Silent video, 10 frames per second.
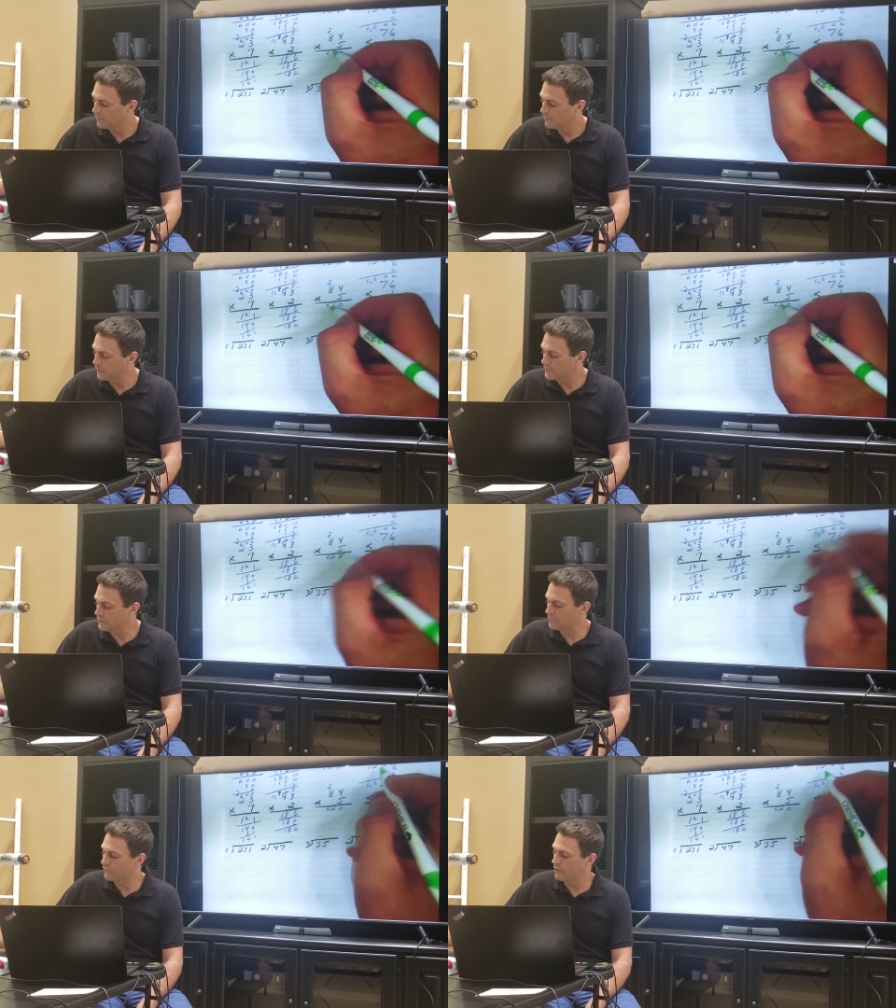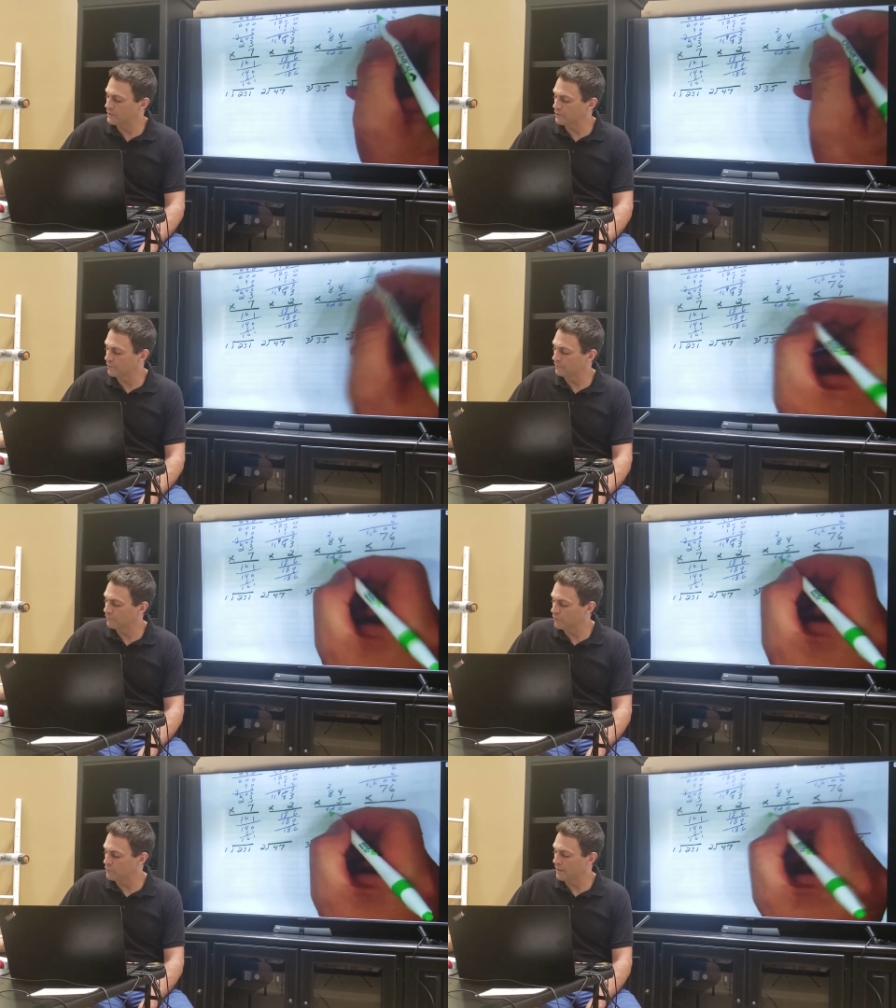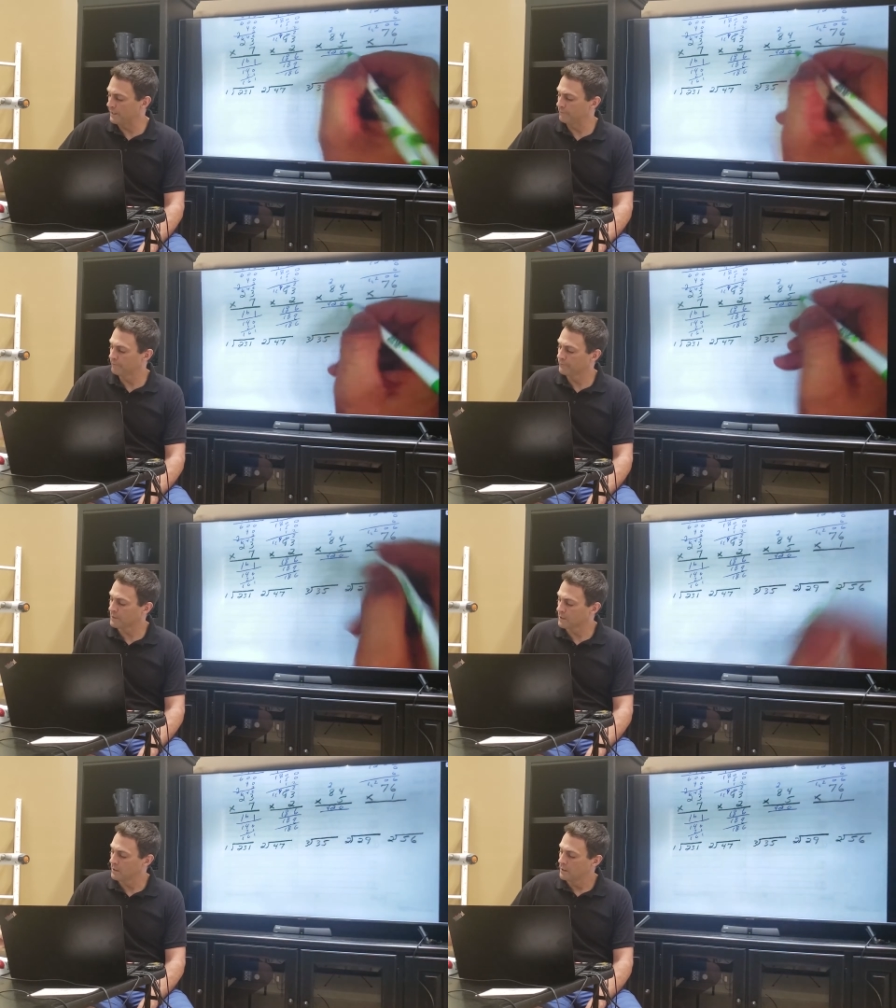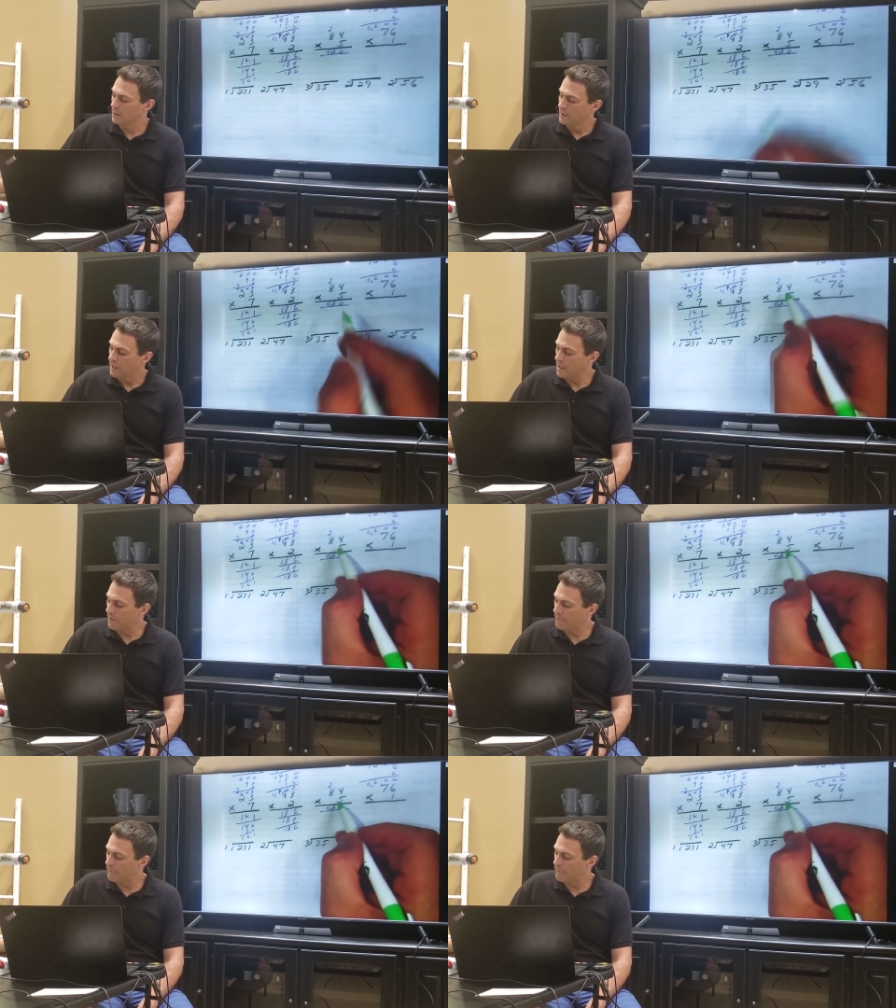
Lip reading: Plus 2 is 42. 420. Alright,